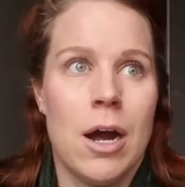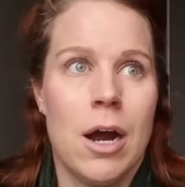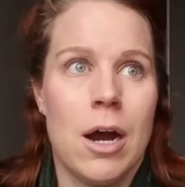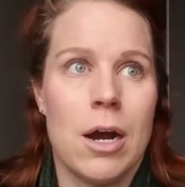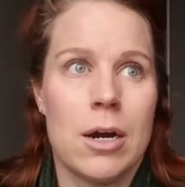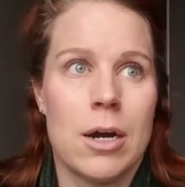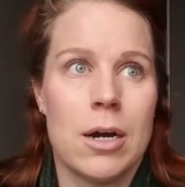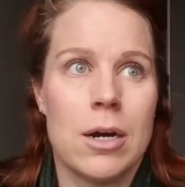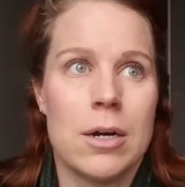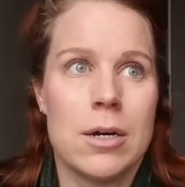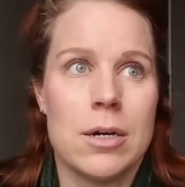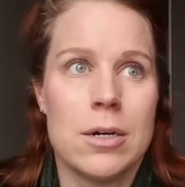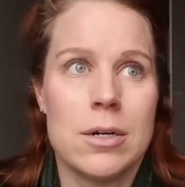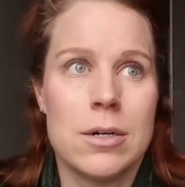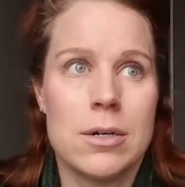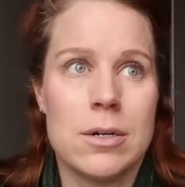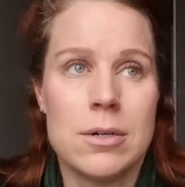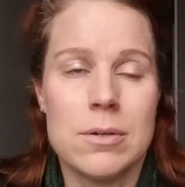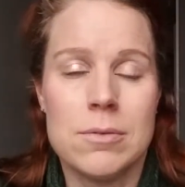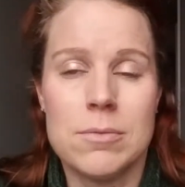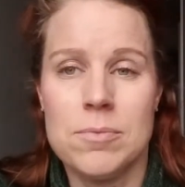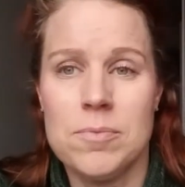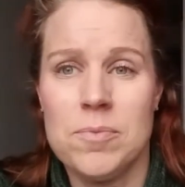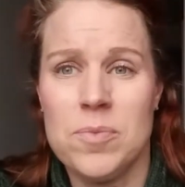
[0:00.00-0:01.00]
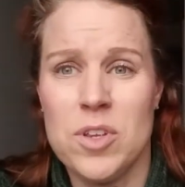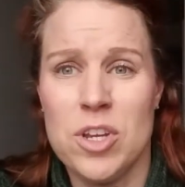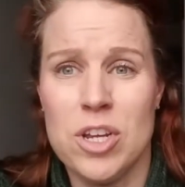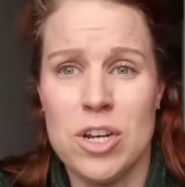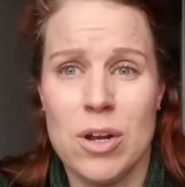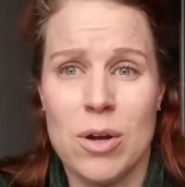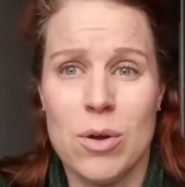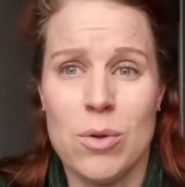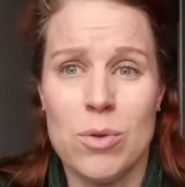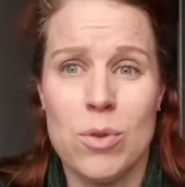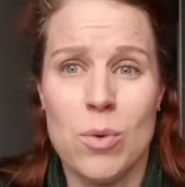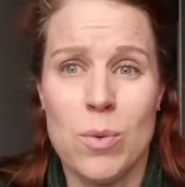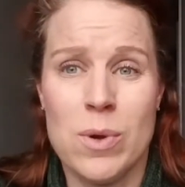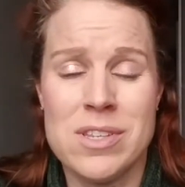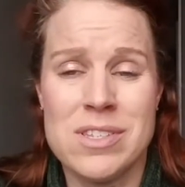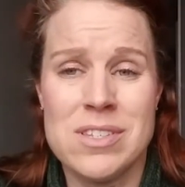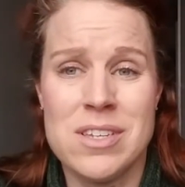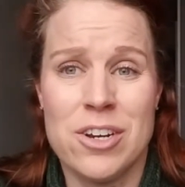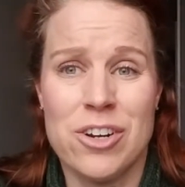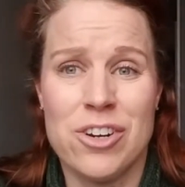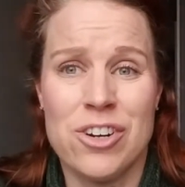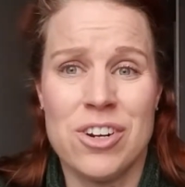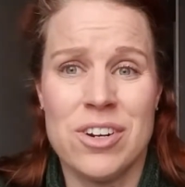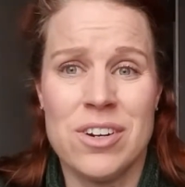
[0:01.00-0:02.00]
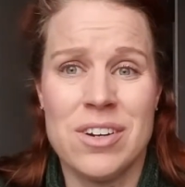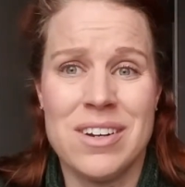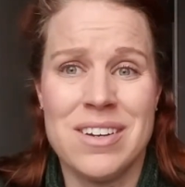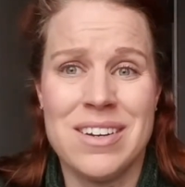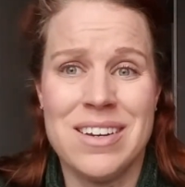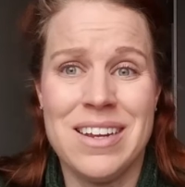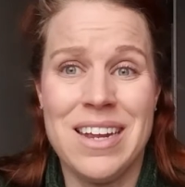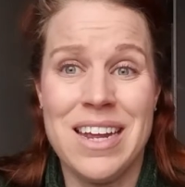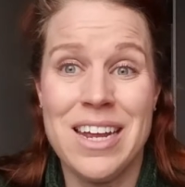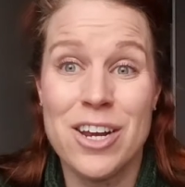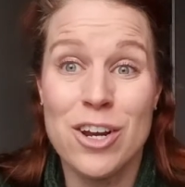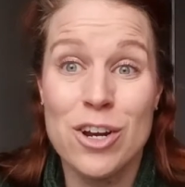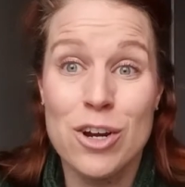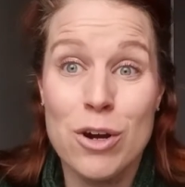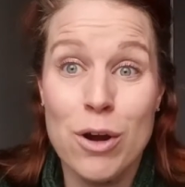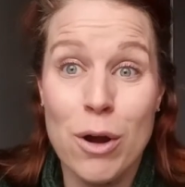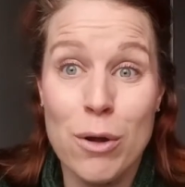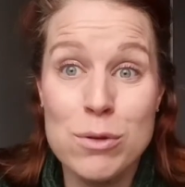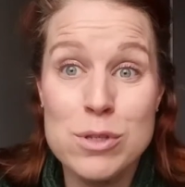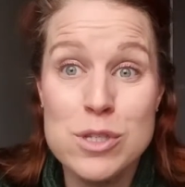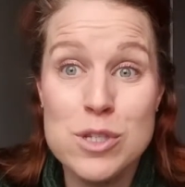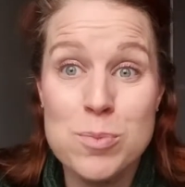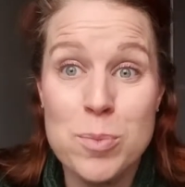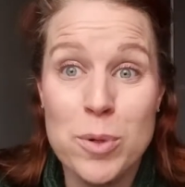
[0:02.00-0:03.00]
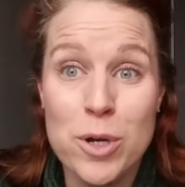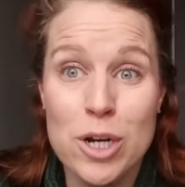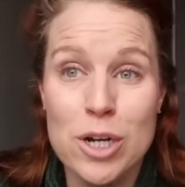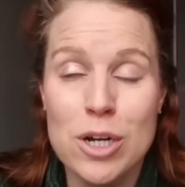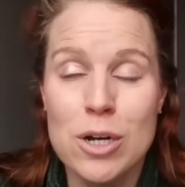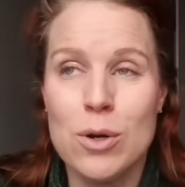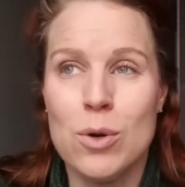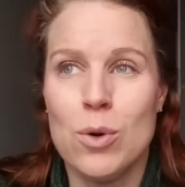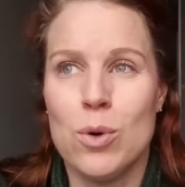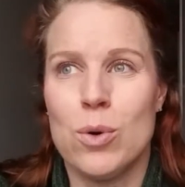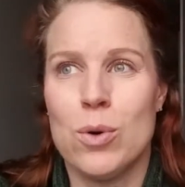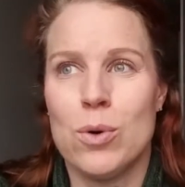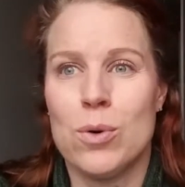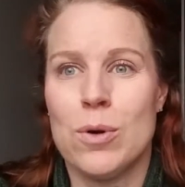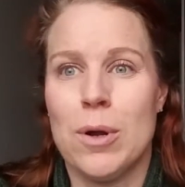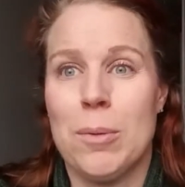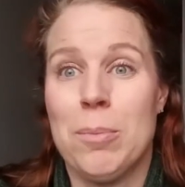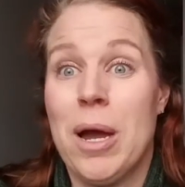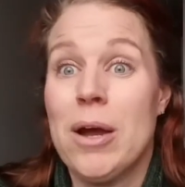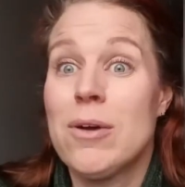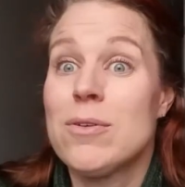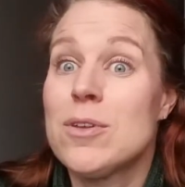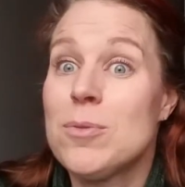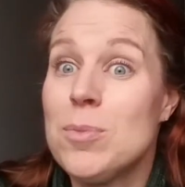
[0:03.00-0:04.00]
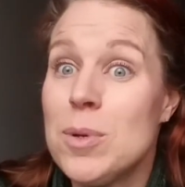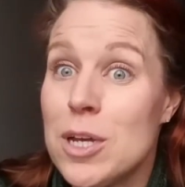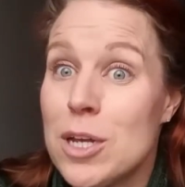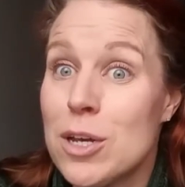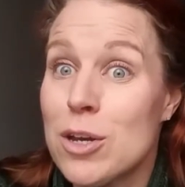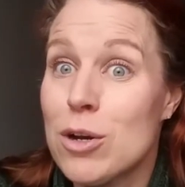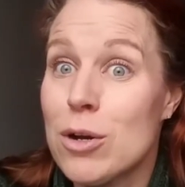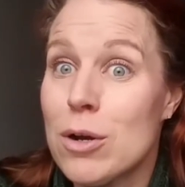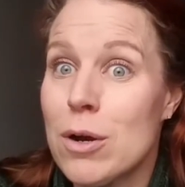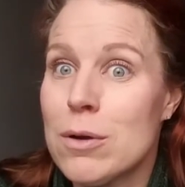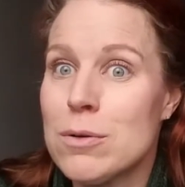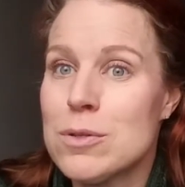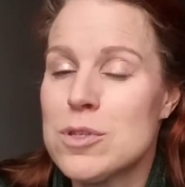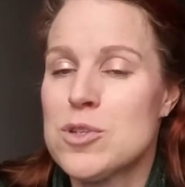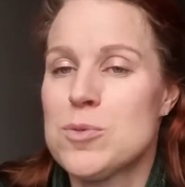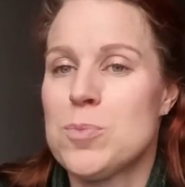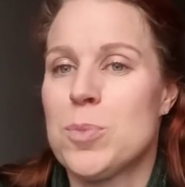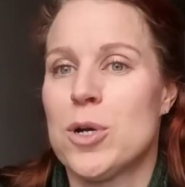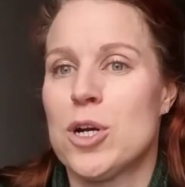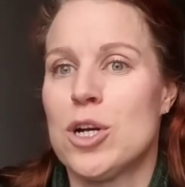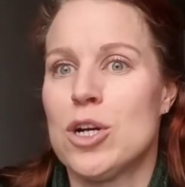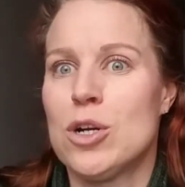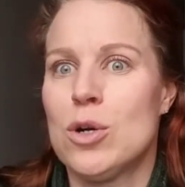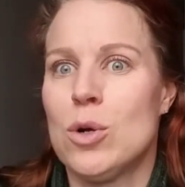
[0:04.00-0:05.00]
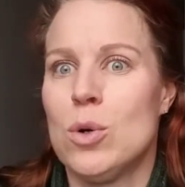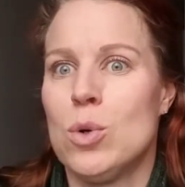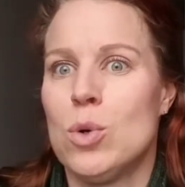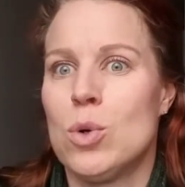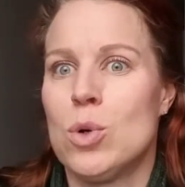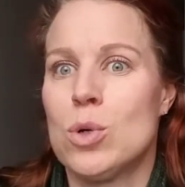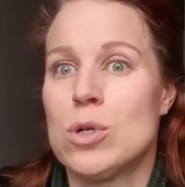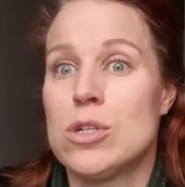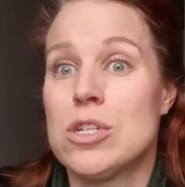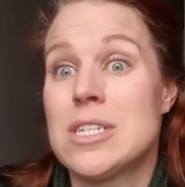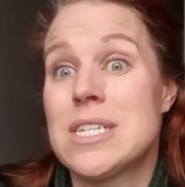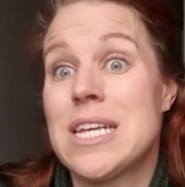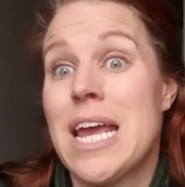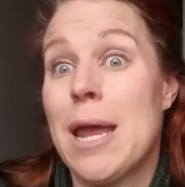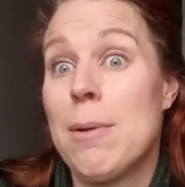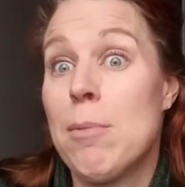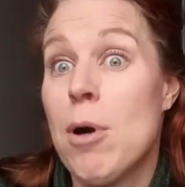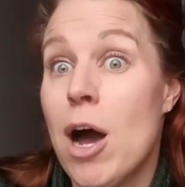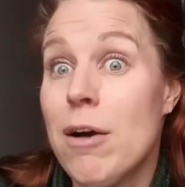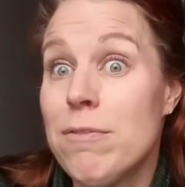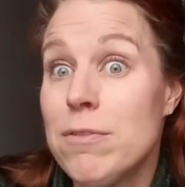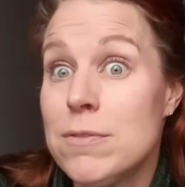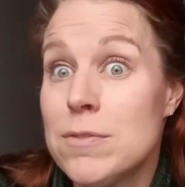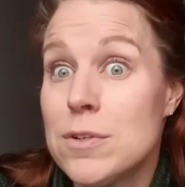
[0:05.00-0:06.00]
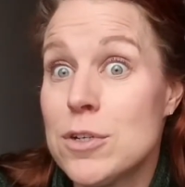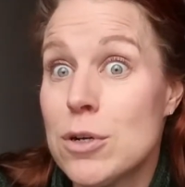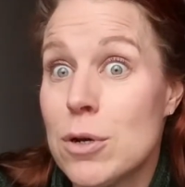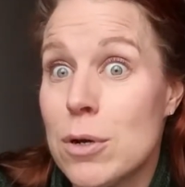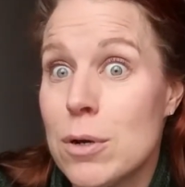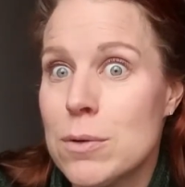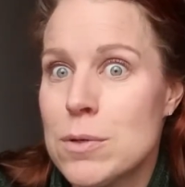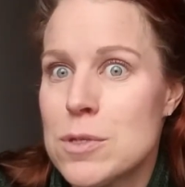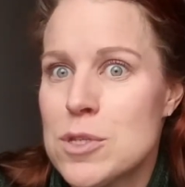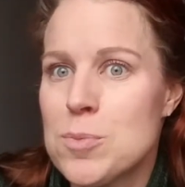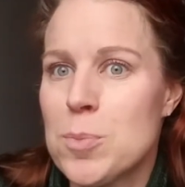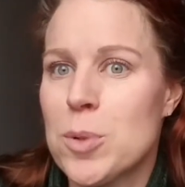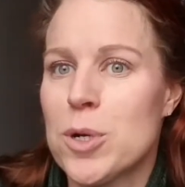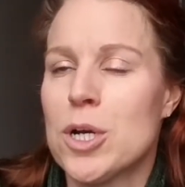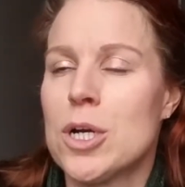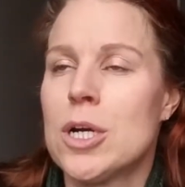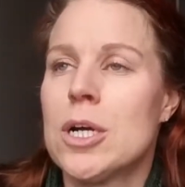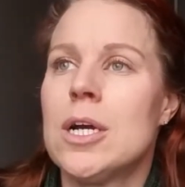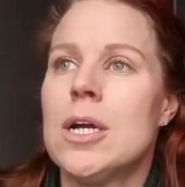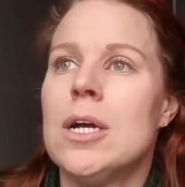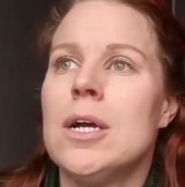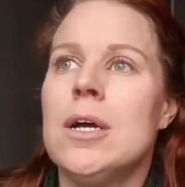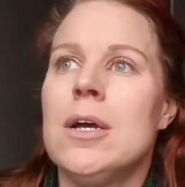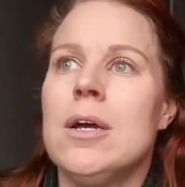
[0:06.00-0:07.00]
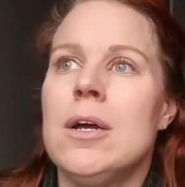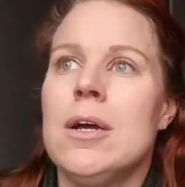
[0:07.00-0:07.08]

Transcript: are, the ones that are in a growth spurt or about to be in a growth spurt or just came off of a growth spurt,